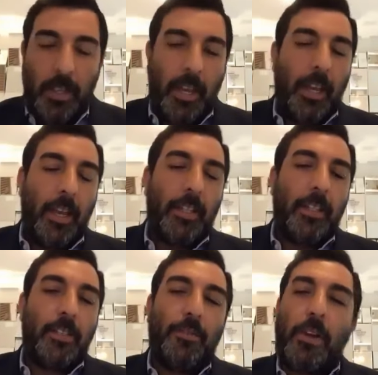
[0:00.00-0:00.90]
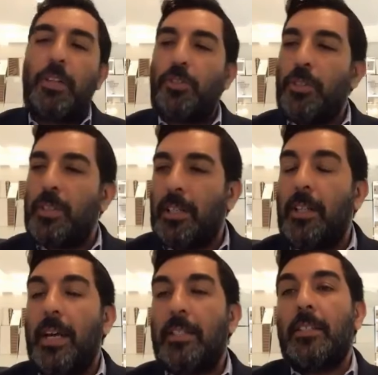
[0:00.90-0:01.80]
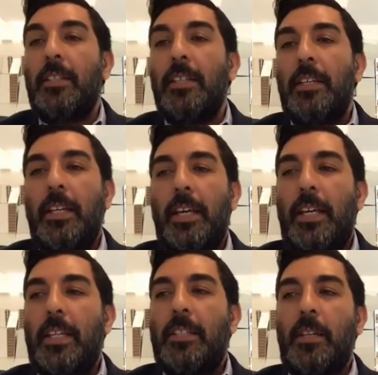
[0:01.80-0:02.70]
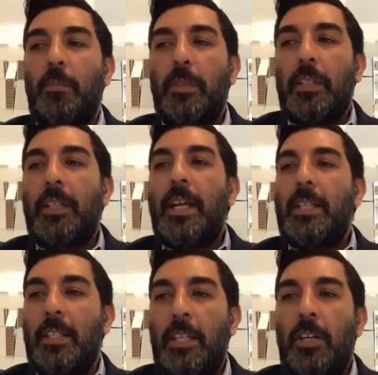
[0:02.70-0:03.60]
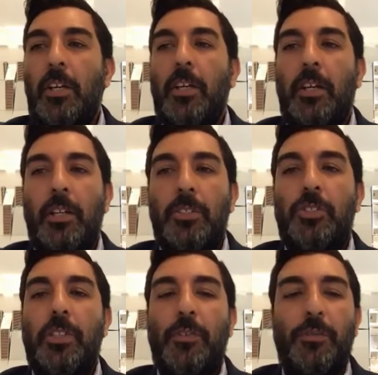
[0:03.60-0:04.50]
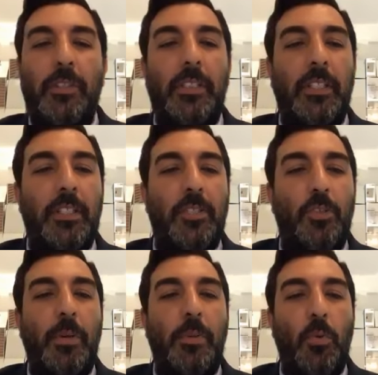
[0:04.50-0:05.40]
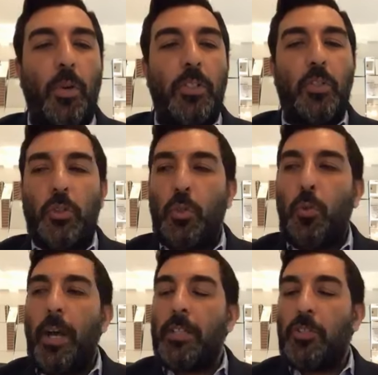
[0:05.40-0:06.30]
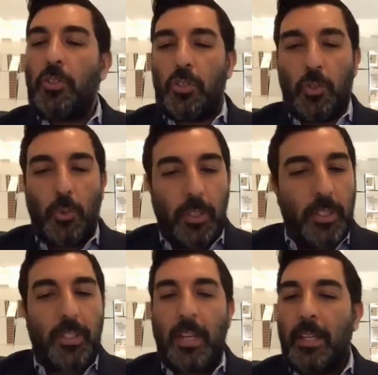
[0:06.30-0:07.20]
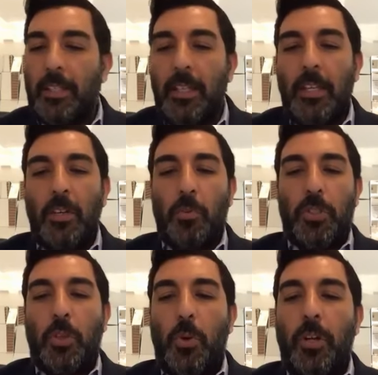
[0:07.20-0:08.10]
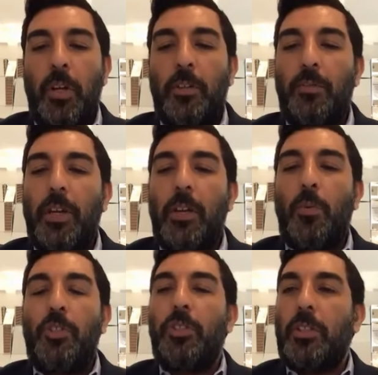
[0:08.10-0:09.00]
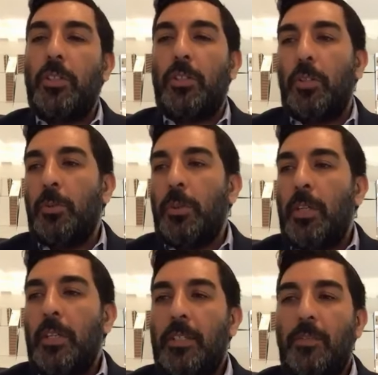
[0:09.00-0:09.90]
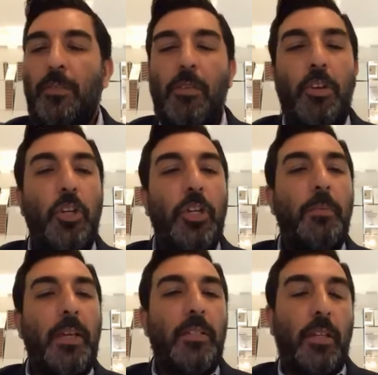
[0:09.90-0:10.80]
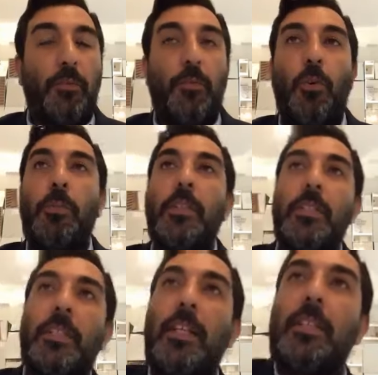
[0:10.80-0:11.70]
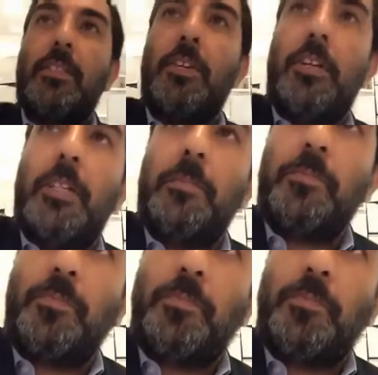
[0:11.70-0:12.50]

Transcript: And it's a very interesting class. It's something that uh, you should definitely listen to maybe once or twice just to understand what's going on over here and what you need to do. Some very good basic formulas to getting started.